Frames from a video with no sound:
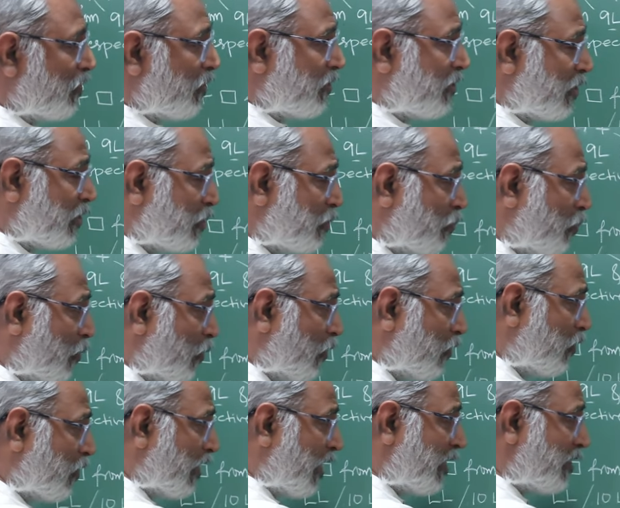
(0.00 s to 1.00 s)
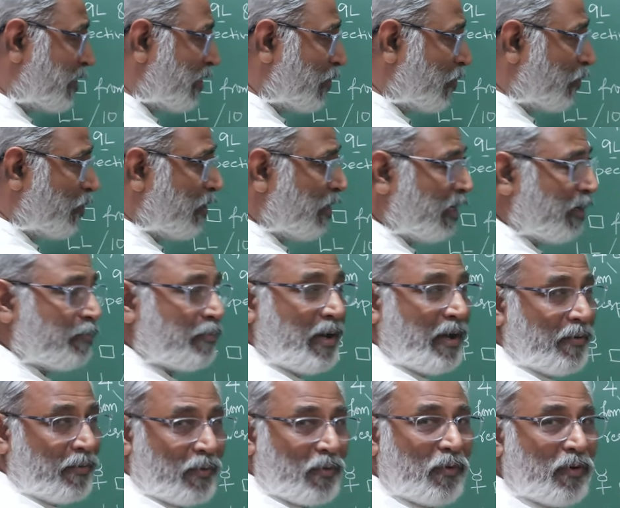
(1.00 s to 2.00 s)
this is both Rashi Kundli and
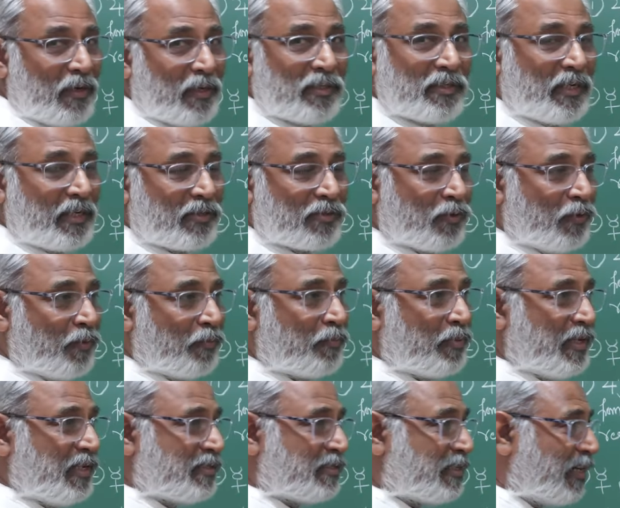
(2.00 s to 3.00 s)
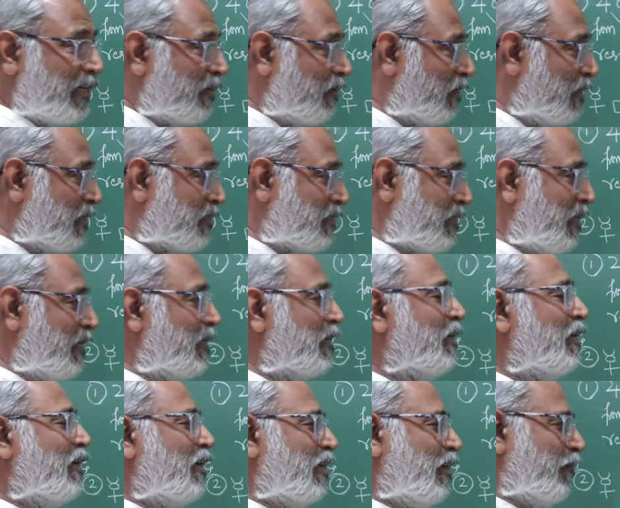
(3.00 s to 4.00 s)
Bhava Kundli chart. So please try to
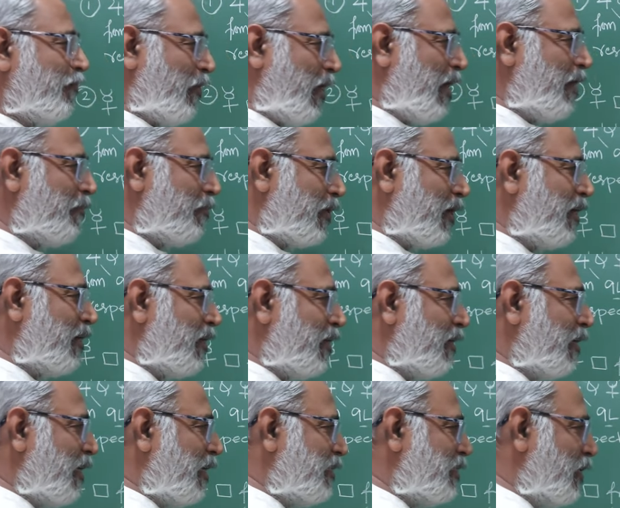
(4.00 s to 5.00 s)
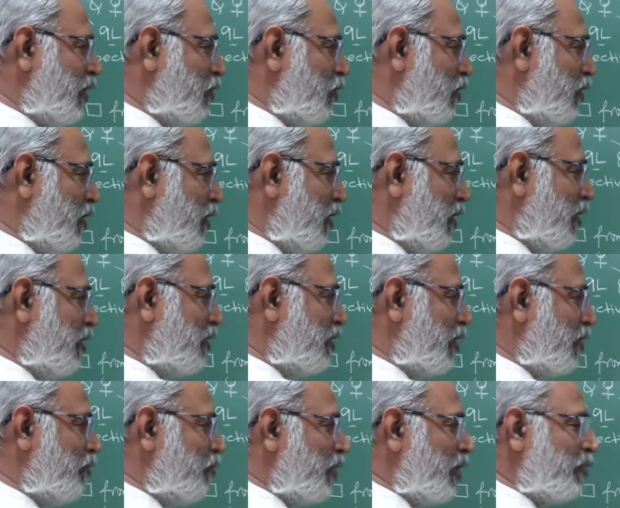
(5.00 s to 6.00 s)
understand, if I am writing Rashi Kundali,
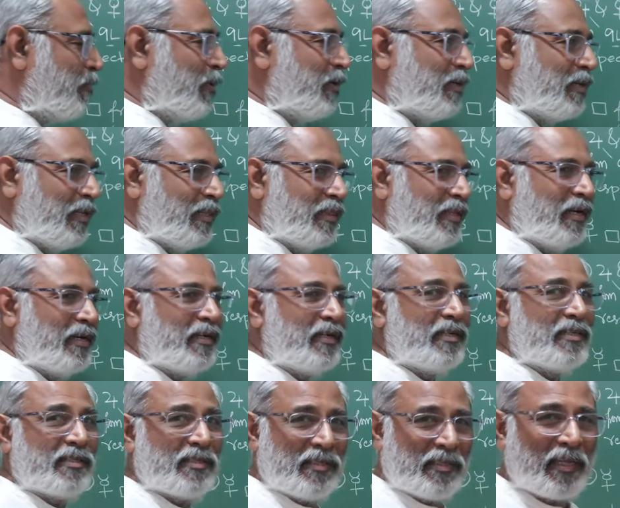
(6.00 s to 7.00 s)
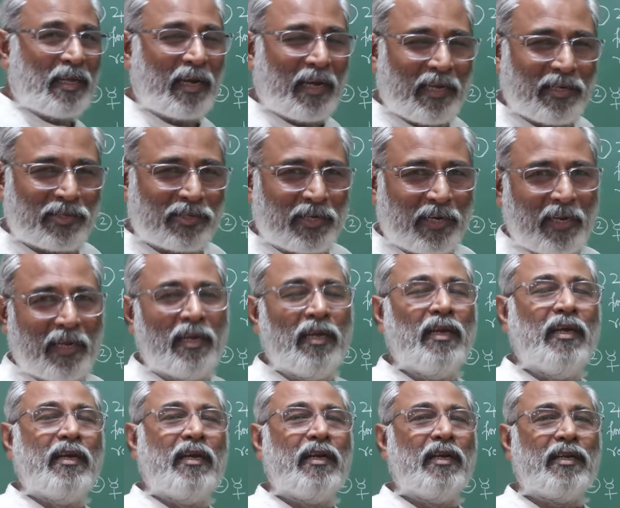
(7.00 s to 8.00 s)
some people tell that it is in the Rashi,
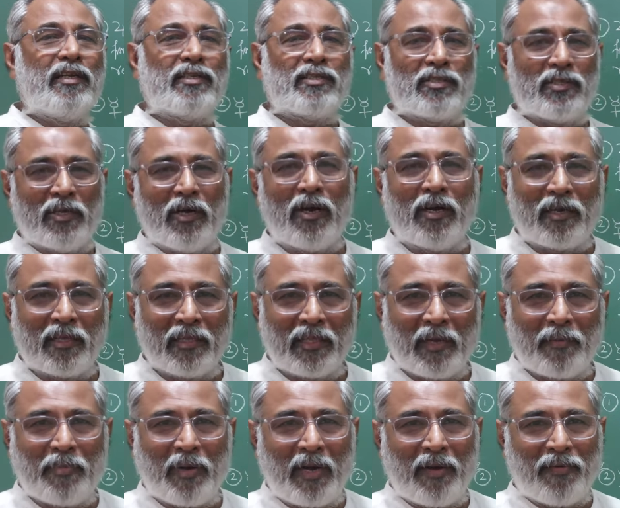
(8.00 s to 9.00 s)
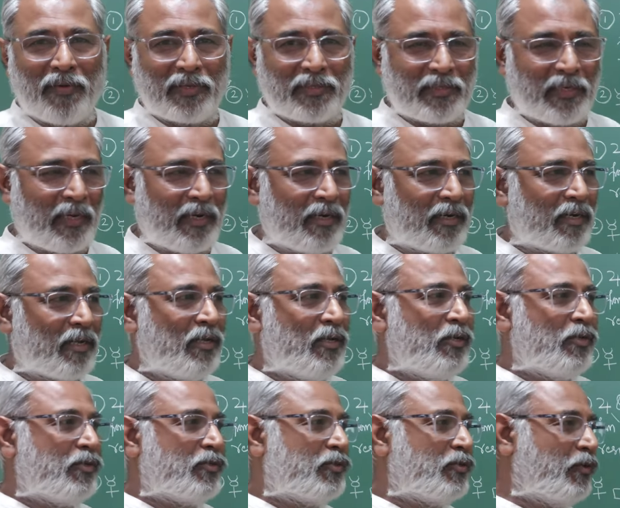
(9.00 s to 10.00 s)
it is not in the Bhava chart.
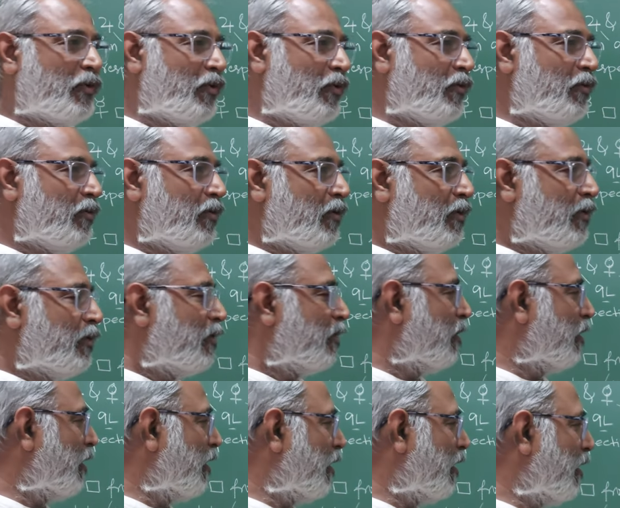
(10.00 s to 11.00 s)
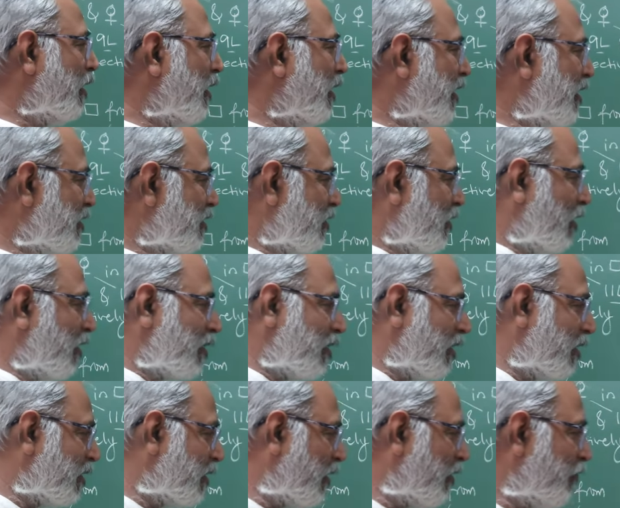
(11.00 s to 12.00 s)
So Uh, let us not
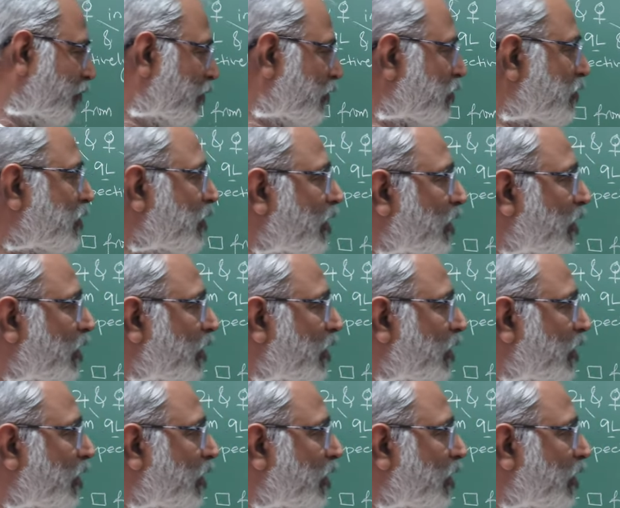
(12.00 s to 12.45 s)
get confused